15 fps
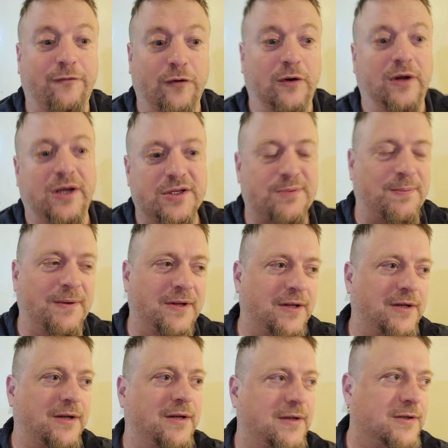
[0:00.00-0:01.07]
a foreign husband.
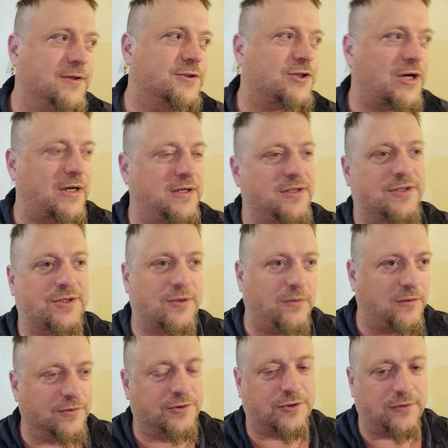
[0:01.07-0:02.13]
And in Chinese
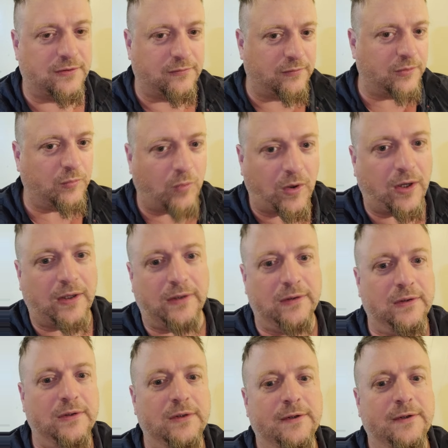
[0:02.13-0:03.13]
culture and Renhua,